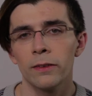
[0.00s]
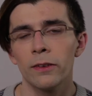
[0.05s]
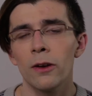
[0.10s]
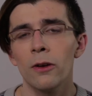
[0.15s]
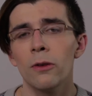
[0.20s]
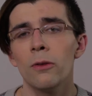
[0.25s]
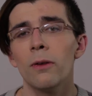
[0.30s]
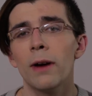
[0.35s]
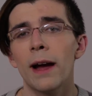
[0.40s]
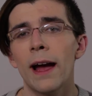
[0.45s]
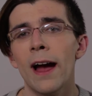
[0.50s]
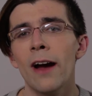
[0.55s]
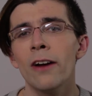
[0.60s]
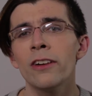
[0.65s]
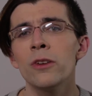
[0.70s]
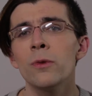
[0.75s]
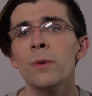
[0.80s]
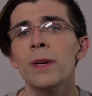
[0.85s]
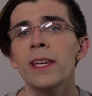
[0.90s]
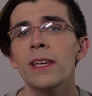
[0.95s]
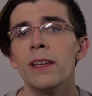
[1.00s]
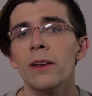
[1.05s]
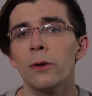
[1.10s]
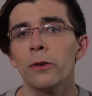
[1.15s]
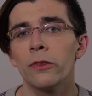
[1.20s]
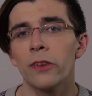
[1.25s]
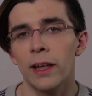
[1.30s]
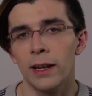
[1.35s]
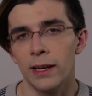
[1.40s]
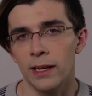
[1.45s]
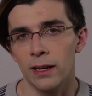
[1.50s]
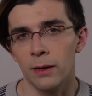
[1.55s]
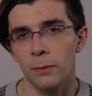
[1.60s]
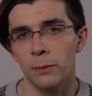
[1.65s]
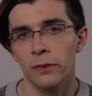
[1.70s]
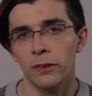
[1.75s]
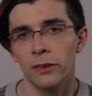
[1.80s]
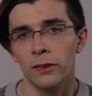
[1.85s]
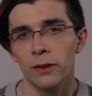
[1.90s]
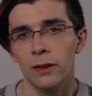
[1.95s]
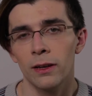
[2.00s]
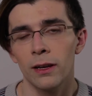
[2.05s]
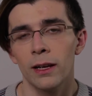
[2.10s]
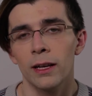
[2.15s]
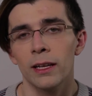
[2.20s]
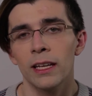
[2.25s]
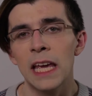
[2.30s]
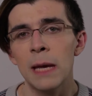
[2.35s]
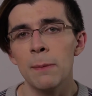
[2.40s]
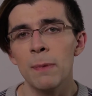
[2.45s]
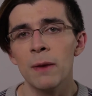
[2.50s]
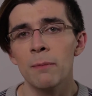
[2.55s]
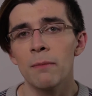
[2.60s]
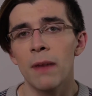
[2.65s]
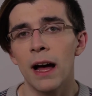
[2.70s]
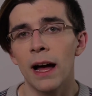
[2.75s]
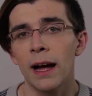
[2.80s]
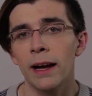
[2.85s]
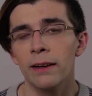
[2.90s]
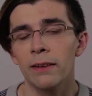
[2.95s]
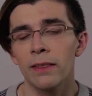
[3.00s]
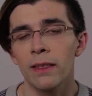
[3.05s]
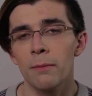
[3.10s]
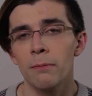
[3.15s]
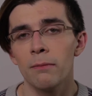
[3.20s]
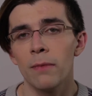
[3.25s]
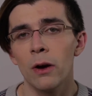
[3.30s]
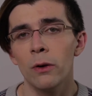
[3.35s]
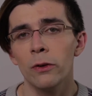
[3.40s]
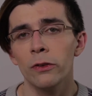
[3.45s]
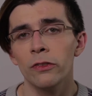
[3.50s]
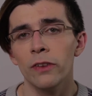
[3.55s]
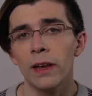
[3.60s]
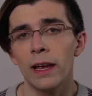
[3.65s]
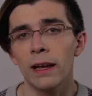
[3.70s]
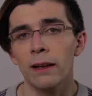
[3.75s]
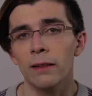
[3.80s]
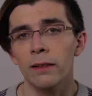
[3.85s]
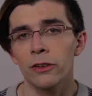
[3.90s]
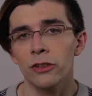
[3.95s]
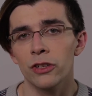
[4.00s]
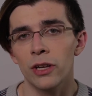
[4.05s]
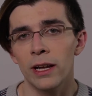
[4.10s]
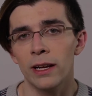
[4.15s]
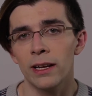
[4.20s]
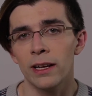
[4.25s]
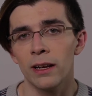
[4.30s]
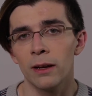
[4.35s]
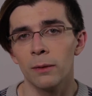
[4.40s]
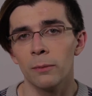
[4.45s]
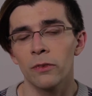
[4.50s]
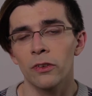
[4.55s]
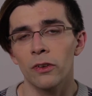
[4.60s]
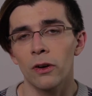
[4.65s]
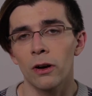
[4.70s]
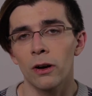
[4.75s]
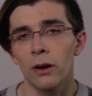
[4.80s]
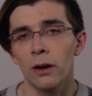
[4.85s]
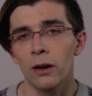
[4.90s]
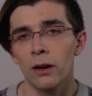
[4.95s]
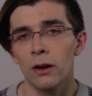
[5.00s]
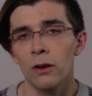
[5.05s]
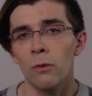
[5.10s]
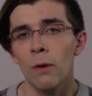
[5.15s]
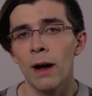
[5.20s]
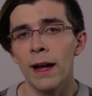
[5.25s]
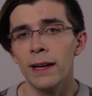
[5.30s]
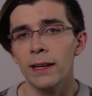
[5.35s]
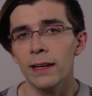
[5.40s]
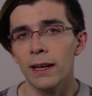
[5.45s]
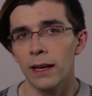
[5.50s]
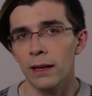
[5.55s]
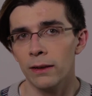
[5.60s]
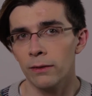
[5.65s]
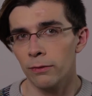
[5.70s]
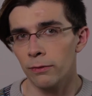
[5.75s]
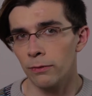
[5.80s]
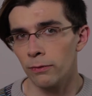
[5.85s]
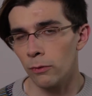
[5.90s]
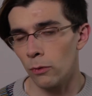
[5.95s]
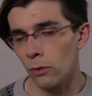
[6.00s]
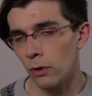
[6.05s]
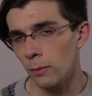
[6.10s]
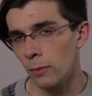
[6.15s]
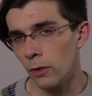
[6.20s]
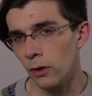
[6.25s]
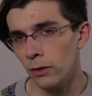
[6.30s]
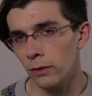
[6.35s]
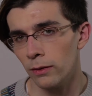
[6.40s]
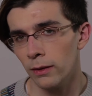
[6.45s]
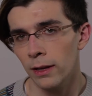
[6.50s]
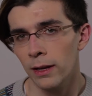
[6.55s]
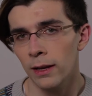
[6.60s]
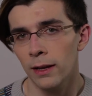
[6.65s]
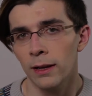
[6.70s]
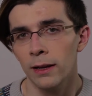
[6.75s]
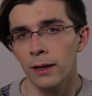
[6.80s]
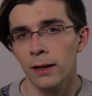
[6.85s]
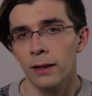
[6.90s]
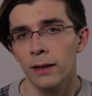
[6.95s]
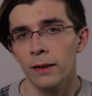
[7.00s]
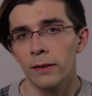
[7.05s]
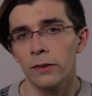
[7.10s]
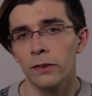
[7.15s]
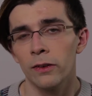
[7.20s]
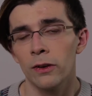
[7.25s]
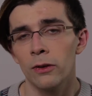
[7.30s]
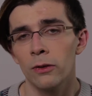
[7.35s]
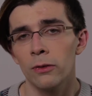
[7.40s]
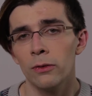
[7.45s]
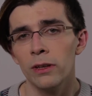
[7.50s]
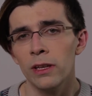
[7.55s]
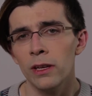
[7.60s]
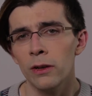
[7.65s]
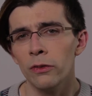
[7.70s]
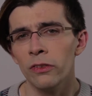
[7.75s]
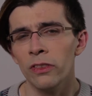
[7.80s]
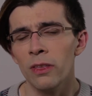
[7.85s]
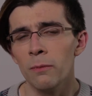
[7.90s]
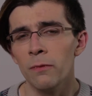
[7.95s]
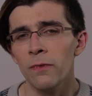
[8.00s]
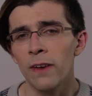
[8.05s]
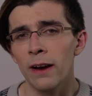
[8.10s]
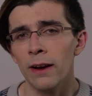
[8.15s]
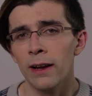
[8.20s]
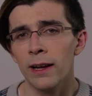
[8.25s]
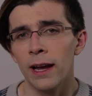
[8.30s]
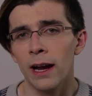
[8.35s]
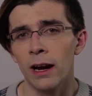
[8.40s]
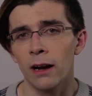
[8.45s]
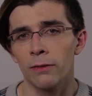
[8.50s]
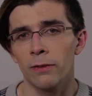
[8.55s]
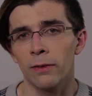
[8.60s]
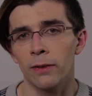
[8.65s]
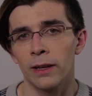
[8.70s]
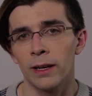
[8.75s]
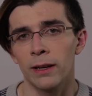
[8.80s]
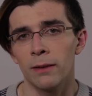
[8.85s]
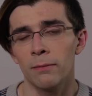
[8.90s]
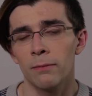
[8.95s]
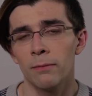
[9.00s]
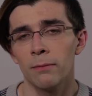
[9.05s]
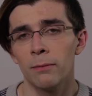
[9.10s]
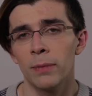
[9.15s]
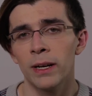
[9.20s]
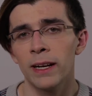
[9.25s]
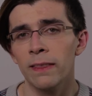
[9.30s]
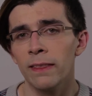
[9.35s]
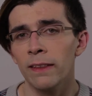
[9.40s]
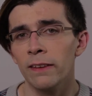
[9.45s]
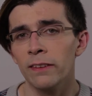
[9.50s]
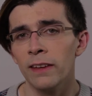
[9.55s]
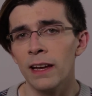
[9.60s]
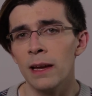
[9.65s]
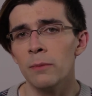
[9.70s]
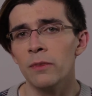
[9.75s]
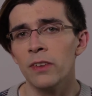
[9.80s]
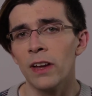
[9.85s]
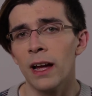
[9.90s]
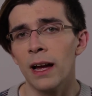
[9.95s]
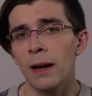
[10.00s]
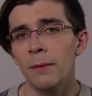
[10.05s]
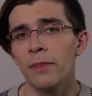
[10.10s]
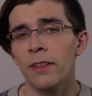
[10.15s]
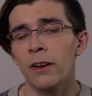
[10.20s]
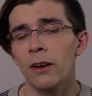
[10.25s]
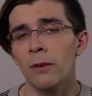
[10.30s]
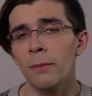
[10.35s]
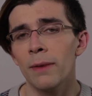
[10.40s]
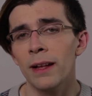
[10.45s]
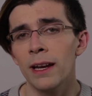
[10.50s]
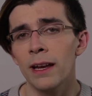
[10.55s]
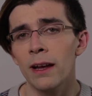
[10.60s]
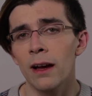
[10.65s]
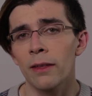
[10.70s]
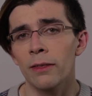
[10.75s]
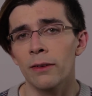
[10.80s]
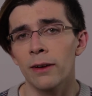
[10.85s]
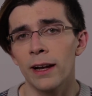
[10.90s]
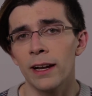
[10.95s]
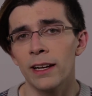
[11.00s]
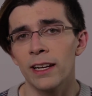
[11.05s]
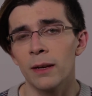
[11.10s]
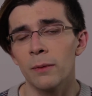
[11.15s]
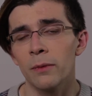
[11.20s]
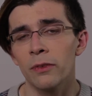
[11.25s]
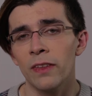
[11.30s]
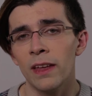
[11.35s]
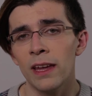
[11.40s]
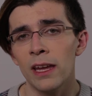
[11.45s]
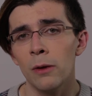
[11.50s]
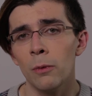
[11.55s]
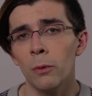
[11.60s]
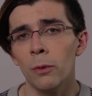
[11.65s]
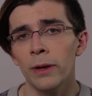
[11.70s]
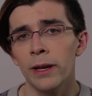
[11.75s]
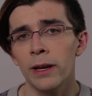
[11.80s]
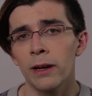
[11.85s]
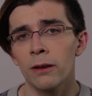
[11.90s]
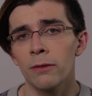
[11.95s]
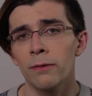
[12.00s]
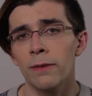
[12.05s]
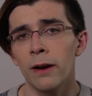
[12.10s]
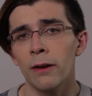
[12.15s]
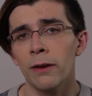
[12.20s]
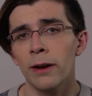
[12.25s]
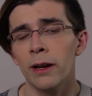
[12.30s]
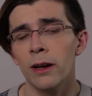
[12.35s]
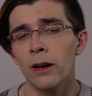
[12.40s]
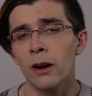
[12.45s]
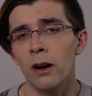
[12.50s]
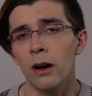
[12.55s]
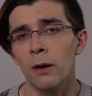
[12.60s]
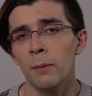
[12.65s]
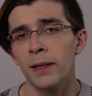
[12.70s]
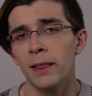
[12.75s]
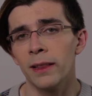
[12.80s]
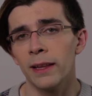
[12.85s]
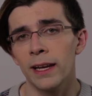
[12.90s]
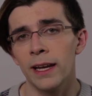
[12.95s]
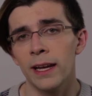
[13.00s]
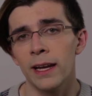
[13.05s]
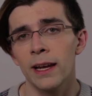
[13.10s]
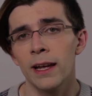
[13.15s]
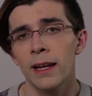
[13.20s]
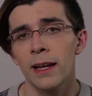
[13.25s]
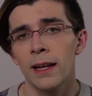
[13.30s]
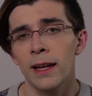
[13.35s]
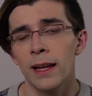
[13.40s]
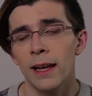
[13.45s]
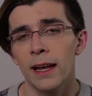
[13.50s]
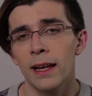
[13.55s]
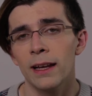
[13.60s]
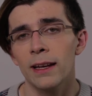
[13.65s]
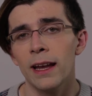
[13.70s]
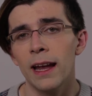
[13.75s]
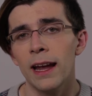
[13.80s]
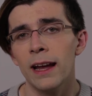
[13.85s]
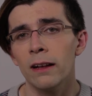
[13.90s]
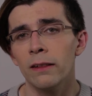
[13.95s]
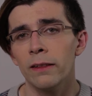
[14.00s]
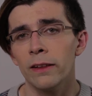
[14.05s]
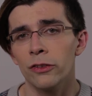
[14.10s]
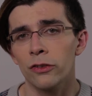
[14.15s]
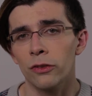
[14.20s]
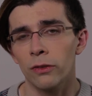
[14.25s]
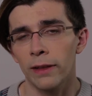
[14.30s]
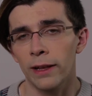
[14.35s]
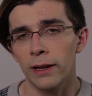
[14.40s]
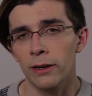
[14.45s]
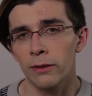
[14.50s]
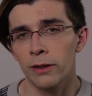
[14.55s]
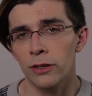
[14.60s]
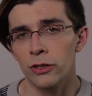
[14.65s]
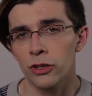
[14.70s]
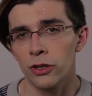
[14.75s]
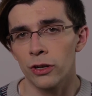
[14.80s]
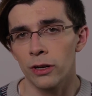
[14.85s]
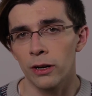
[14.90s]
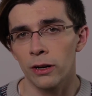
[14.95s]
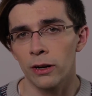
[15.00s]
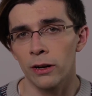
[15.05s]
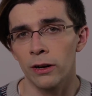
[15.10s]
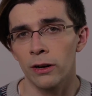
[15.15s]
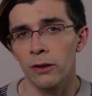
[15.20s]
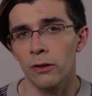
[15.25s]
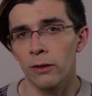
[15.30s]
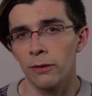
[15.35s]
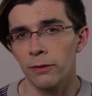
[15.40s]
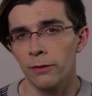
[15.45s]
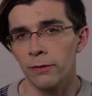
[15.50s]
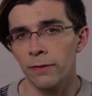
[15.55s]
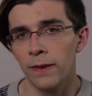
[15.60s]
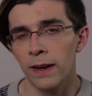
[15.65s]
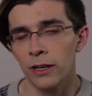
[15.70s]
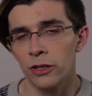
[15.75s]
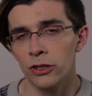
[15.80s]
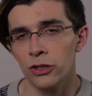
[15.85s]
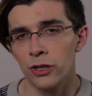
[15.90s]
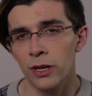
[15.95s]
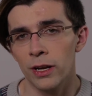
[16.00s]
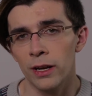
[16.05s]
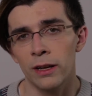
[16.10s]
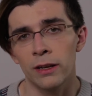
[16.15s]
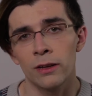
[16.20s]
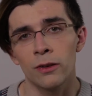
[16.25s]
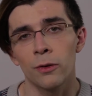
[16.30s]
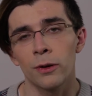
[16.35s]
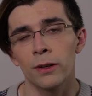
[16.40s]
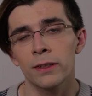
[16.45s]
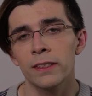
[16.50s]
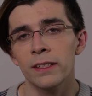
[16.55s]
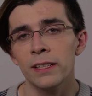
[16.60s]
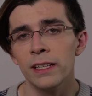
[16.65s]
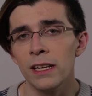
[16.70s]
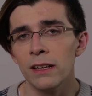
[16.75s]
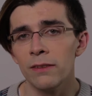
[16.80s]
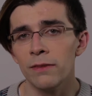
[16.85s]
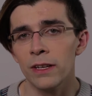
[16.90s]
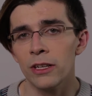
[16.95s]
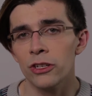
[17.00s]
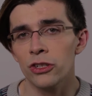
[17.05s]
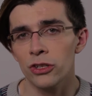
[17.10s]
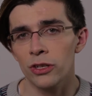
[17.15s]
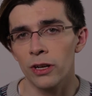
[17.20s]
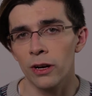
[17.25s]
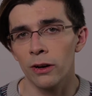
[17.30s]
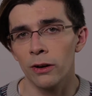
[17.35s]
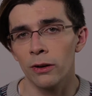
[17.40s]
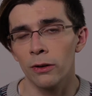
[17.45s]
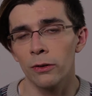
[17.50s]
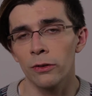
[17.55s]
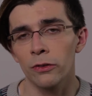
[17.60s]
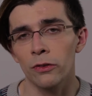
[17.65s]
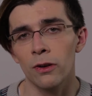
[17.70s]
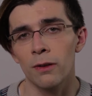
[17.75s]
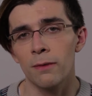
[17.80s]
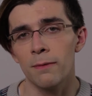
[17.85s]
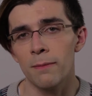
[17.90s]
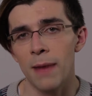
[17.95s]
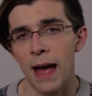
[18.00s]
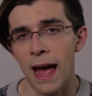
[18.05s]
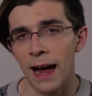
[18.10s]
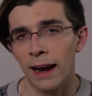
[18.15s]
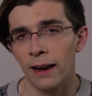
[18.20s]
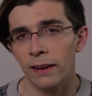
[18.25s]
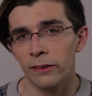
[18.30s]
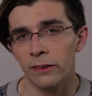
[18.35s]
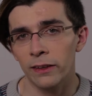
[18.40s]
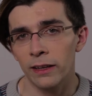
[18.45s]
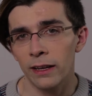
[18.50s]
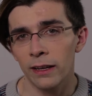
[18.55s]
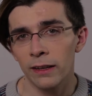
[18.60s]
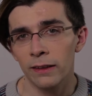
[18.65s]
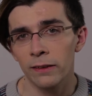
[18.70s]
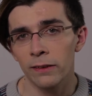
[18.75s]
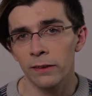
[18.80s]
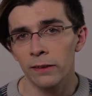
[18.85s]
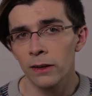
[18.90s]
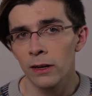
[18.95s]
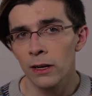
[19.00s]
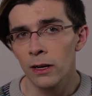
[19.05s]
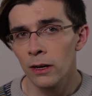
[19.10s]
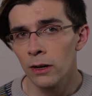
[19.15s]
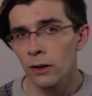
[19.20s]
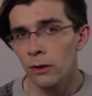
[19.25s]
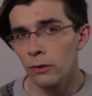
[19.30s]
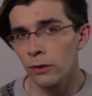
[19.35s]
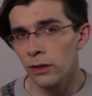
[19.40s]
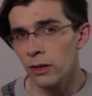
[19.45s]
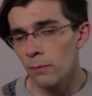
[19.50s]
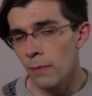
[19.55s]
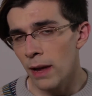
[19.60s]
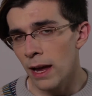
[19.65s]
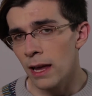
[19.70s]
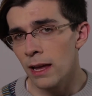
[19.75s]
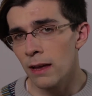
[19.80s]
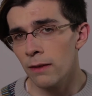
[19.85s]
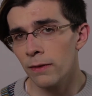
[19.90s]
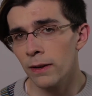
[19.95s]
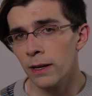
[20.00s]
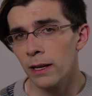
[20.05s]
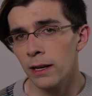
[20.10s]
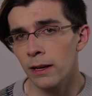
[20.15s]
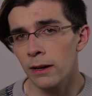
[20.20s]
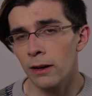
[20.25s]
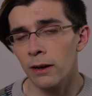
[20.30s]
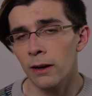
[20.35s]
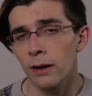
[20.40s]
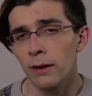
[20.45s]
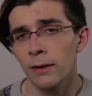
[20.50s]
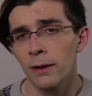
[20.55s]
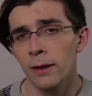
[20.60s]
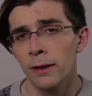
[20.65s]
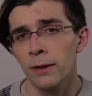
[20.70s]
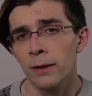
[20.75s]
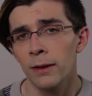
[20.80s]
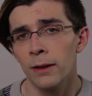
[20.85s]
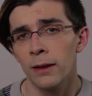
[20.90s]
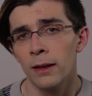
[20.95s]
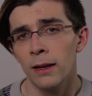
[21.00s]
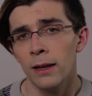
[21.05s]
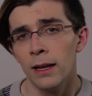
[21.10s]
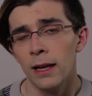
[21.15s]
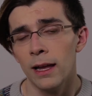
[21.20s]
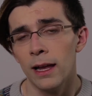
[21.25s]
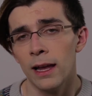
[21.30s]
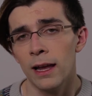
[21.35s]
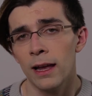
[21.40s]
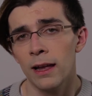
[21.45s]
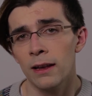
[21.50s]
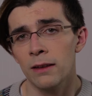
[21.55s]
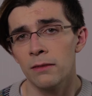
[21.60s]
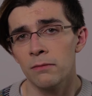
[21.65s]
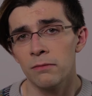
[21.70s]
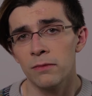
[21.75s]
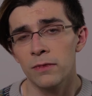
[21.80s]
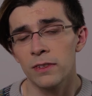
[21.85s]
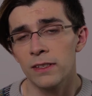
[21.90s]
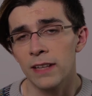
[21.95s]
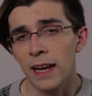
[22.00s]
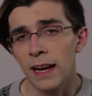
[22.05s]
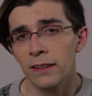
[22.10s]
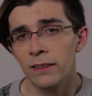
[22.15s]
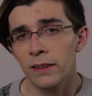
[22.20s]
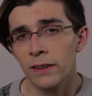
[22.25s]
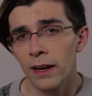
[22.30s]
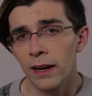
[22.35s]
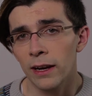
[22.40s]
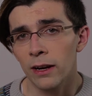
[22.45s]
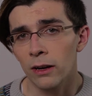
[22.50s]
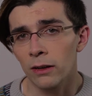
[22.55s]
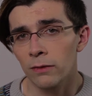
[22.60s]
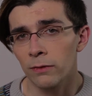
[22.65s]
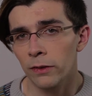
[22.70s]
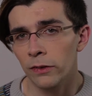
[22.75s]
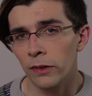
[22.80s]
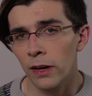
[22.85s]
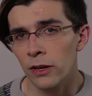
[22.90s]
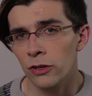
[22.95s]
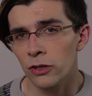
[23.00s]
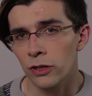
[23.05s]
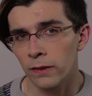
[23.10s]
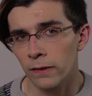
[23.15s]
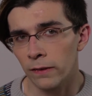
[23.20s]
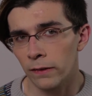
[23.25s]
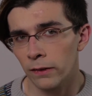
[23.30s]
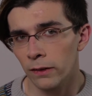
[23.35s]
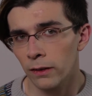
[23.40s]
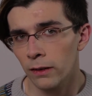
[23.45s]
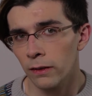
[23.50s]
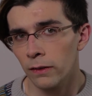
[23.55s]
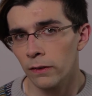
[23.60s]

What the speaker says: So, how do we use idioms? Keep in mind that most English idioms are quite informal, so use them very carefully. But at the same time, there are many other idioms that you will hear very commonly in English literature or fiction or TV shows or magazines, or you may even hear in day-to-day conversations.